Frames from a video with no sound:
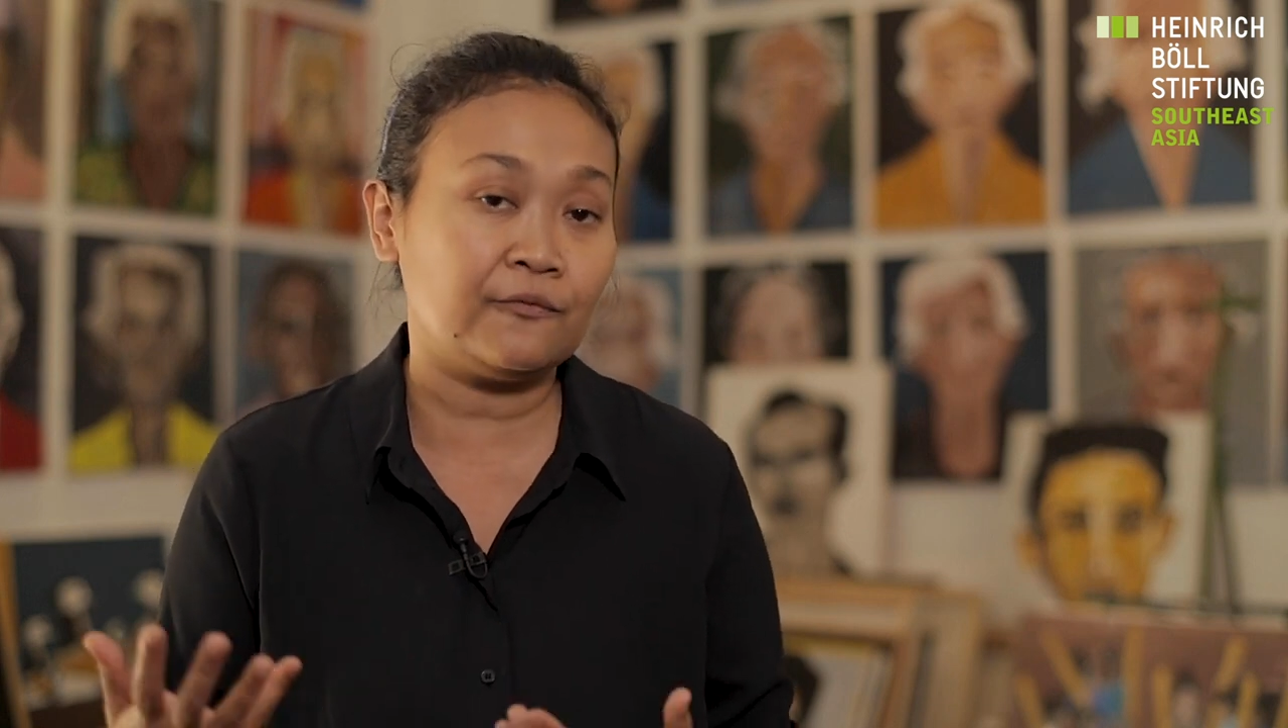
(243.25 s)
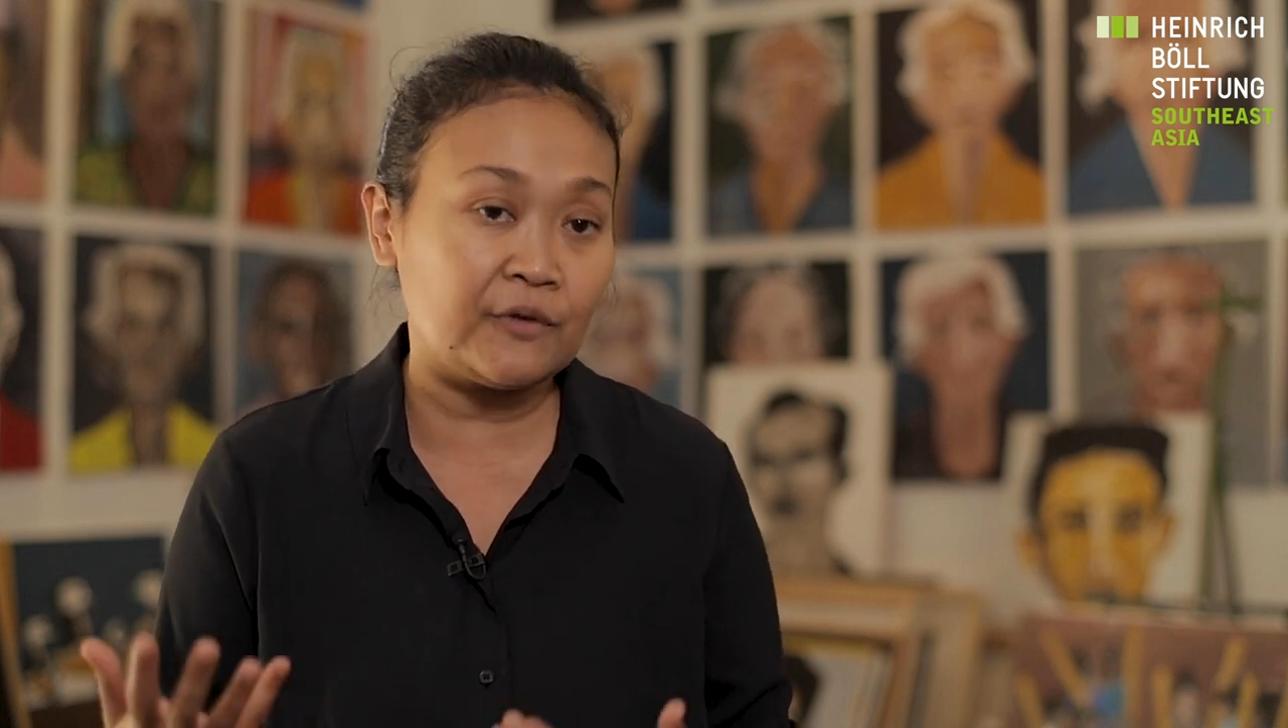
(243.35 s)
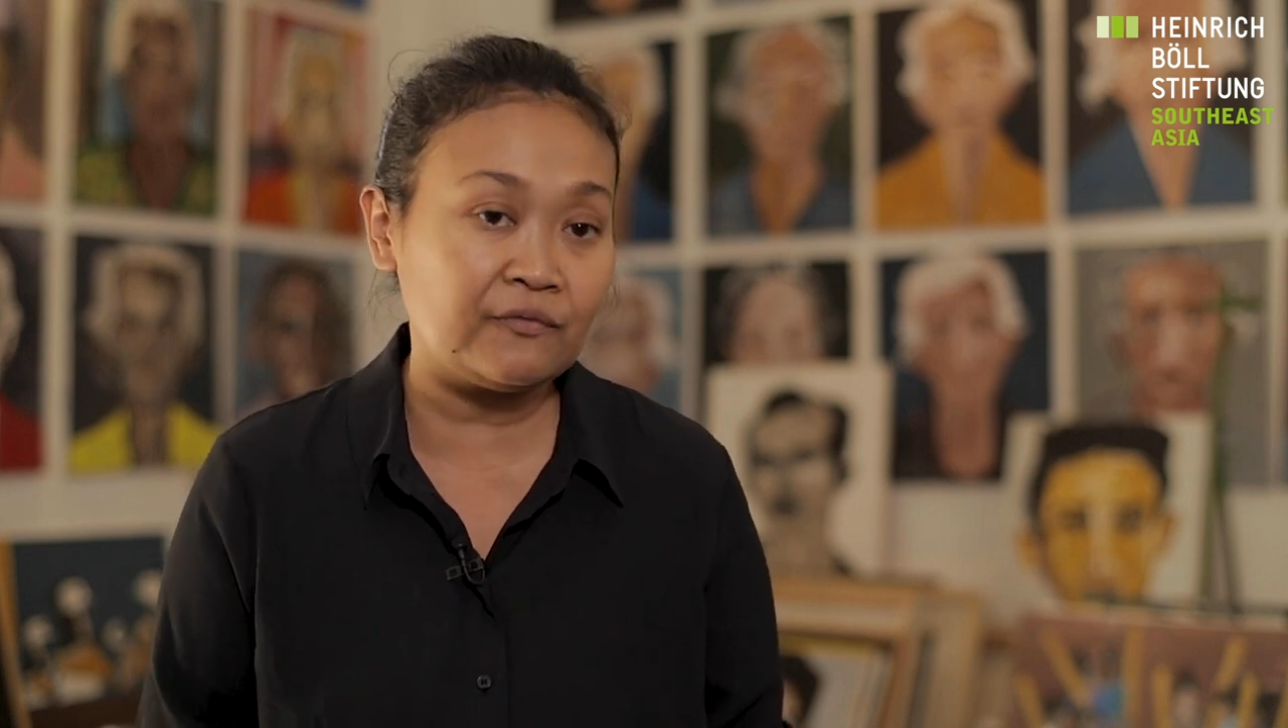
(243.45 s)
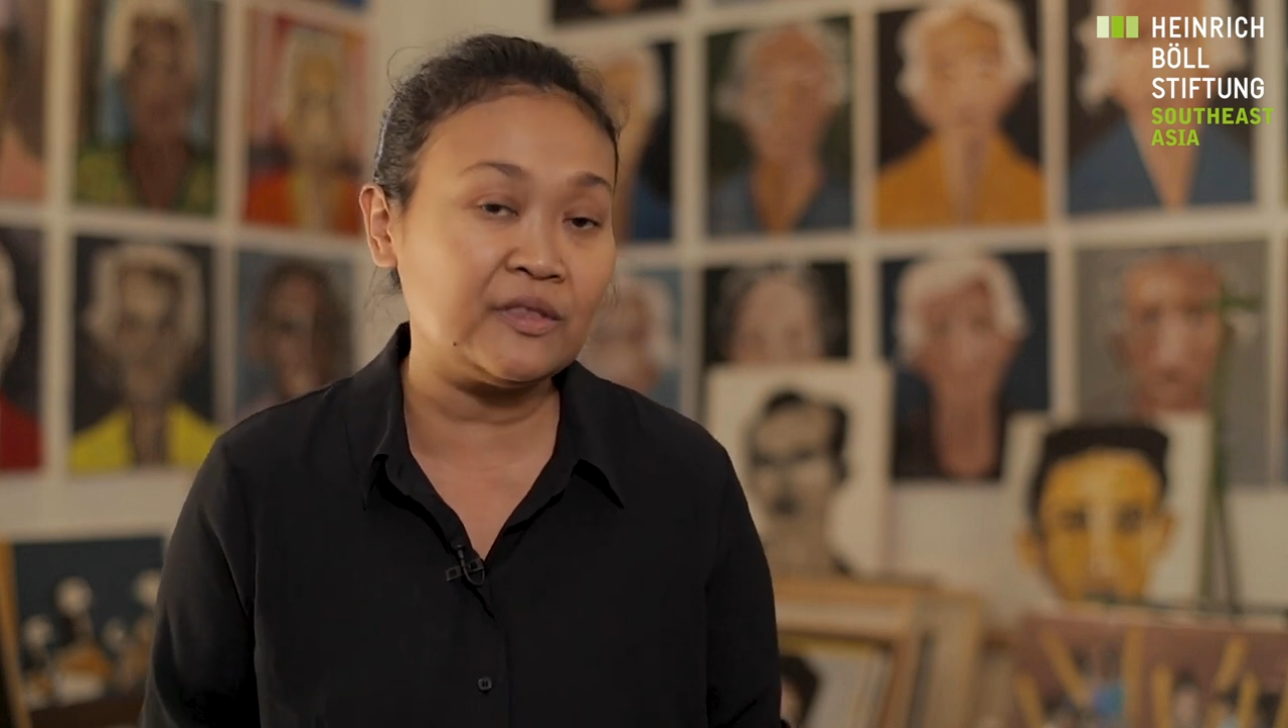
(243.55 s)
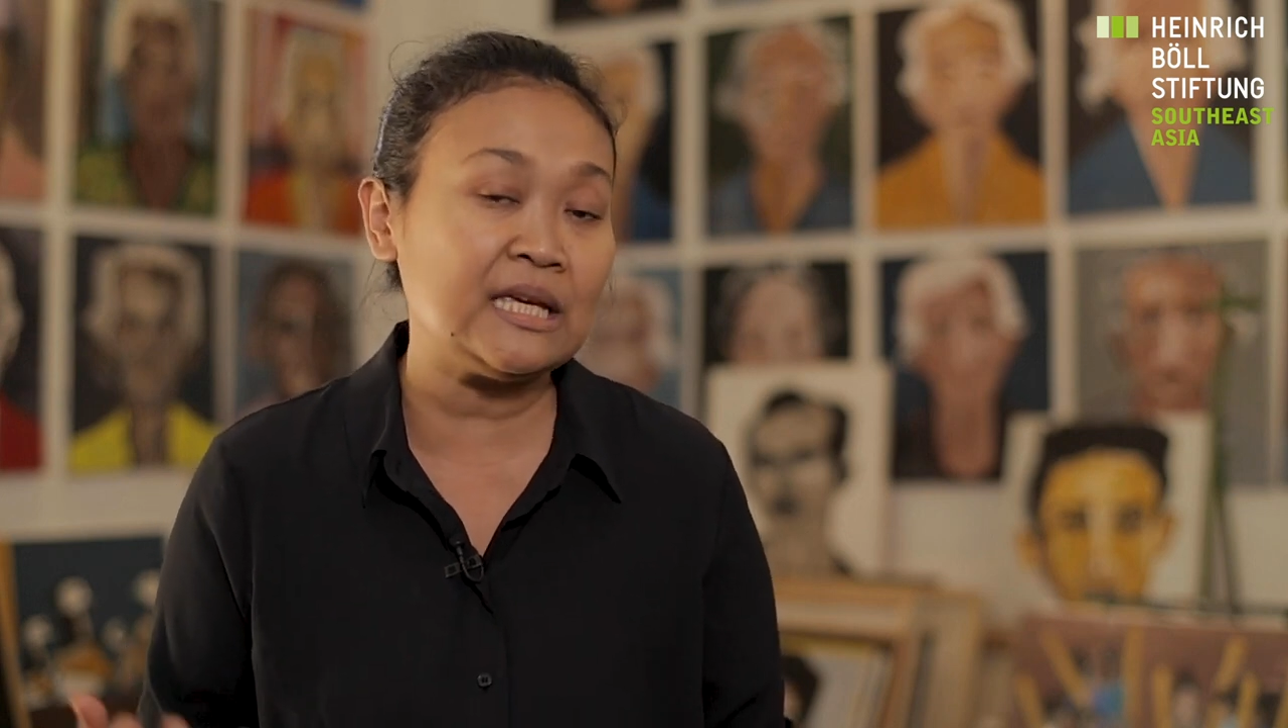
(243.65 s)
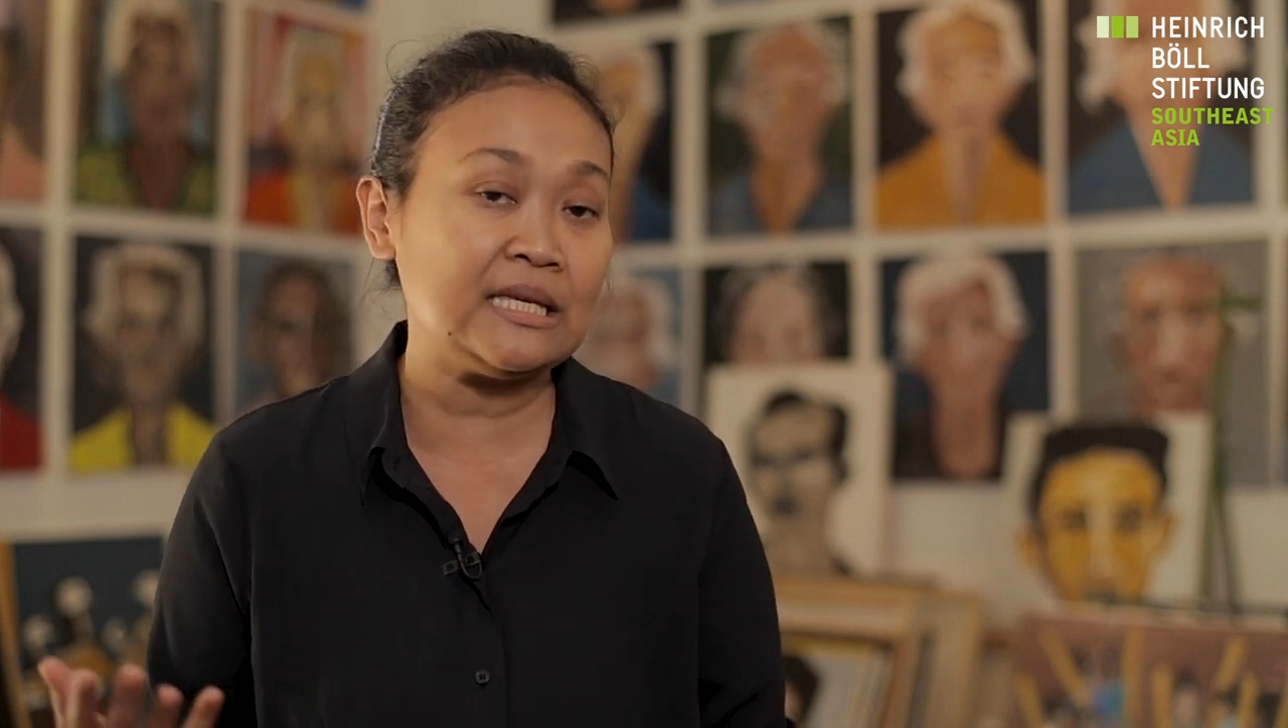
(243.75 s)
50